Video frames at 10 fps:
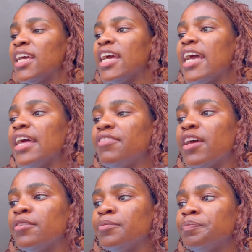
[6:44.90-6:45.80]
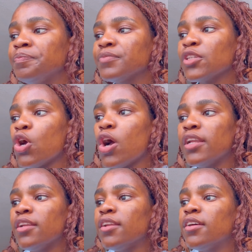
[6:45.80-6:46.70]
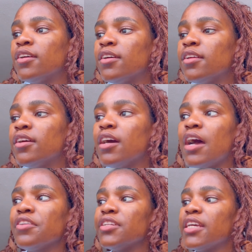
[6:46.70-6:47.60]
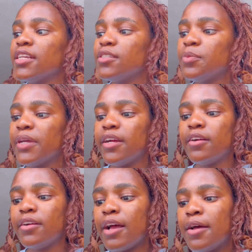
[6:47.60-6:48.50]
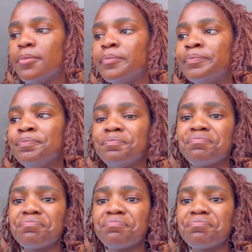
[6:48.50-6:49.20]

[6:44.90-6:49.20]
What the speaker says: And then on other days where I'm